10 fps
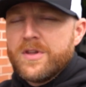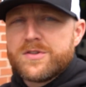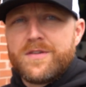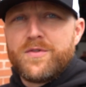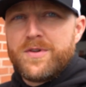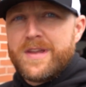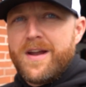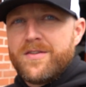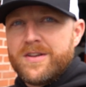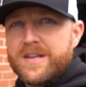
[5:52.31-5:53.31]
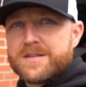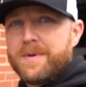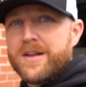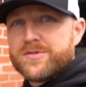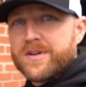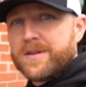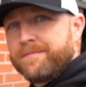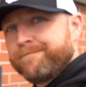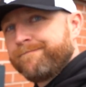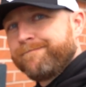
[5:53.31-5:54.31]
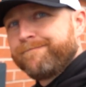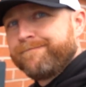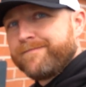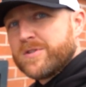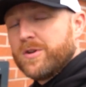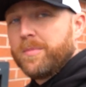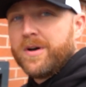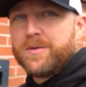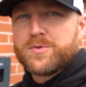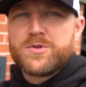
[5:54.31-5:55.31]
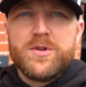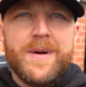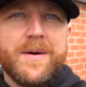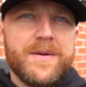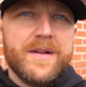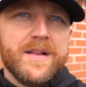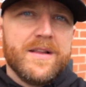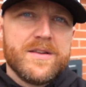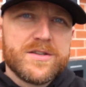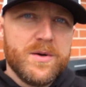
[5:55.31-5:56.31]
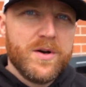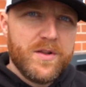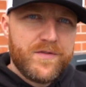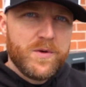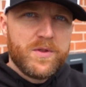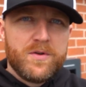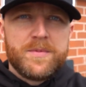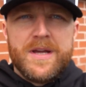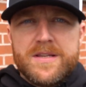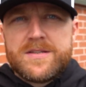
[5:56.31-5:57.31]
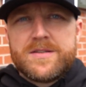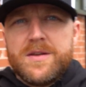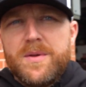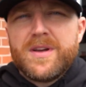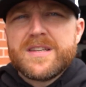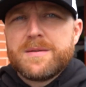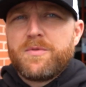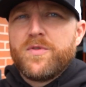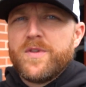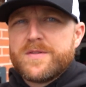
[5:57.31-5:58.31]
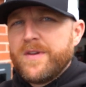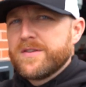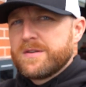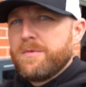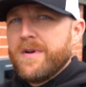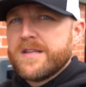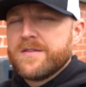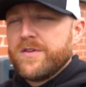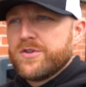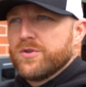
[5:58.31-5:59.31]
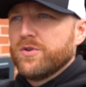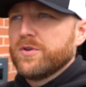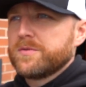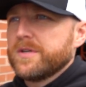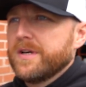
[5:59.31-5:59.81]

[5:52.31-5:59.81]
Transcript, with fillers: So if you're in the area and you need some electric, stop by, we'll sort you out. So a few other updates. So like I said before, this video is going to be relatively short.